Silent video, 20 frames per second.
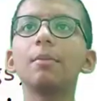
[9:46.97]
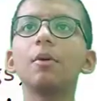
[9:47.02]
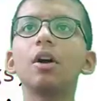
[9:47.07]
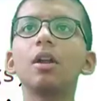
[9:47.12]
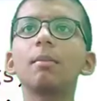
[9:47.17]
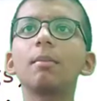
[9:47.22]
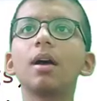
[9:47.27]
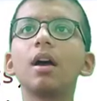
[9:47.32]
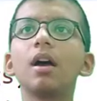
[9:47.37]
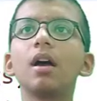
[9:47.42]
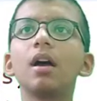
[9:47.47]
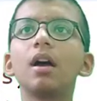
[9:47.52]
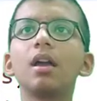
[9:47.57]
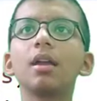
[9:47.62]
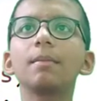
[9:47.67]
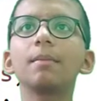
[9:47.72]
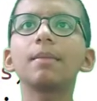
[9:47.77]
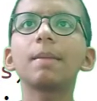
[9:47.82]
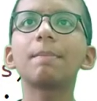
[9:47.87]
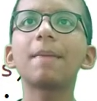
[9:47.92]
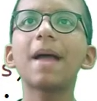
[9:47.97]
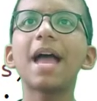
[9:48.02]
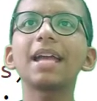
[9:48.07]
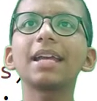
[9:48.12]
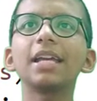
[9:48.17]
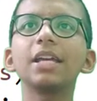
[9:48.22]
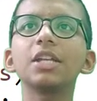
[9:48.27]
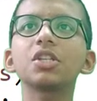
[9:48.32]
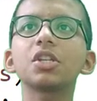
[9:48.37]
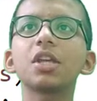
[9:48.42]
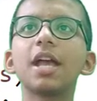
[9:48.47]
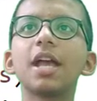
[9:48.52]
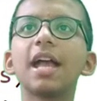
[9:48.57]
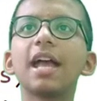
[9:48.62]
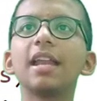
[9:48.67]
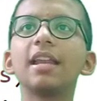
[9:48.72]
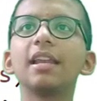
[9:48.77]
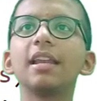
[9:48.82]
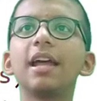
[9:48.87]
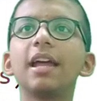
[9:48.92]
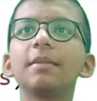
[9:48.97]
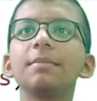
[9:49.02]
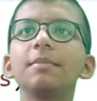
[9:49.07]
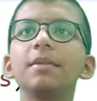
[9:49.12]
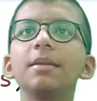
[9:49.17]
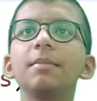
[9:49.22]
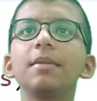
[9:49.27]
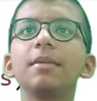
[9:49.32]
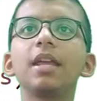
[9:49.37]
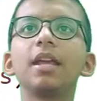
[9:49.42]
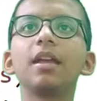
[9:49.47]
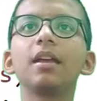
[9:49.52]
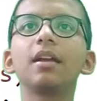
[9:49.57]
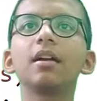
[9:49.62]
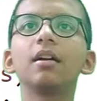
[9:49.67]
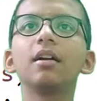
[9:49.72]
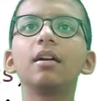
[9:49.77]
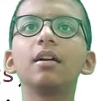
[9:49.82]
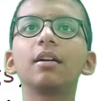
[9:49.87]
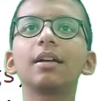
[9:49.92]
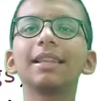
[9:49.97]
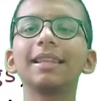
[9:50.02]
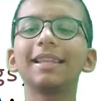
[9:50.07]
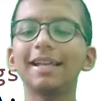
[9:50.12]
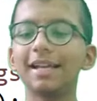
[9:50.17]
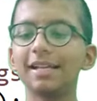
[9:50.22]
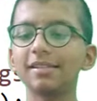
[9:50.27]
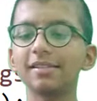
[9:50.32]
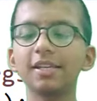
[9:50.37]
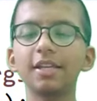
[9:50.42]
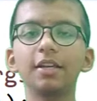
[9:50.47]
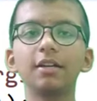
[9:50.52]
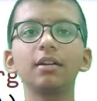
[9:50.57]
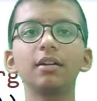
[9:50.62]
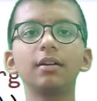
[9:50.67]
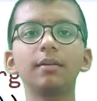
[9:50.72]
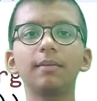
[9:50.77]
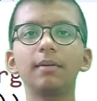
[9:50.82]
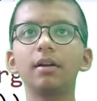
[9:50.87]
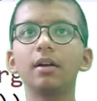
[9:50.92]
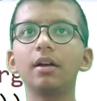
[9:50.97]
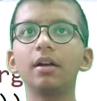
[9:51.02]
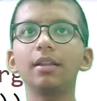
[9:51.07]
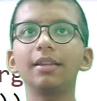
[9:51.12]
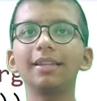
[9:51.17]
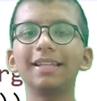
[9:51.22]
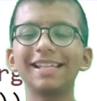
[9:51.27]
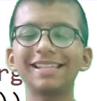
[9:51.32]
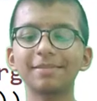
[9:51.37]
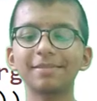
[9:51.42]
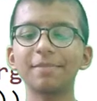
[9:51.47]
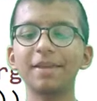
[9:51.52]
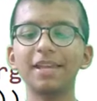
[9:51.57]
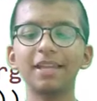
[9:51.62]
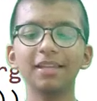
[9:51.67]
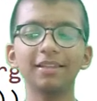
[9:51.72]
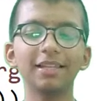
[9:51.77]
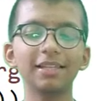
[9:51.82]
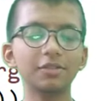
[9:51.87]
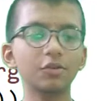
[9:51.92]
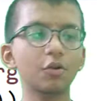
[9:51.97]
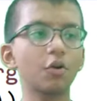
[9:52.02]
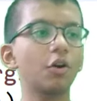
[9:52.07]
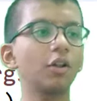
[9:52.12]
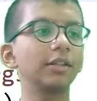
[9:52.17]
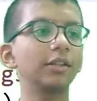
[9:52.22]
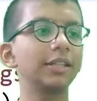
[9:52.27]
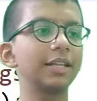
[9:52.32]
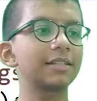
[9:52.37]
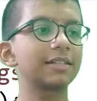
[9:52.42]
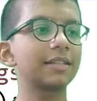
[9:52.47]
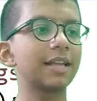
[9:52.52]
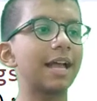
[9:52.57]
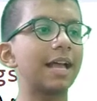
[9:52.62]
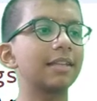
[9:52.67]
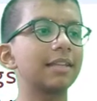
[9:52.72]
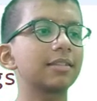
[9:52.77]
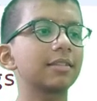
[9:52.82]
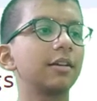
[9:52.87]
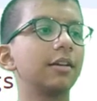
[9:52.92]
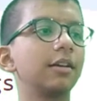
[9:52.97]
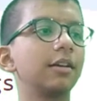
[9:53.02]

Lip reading: on my package, and let me make a class here. Let's call this as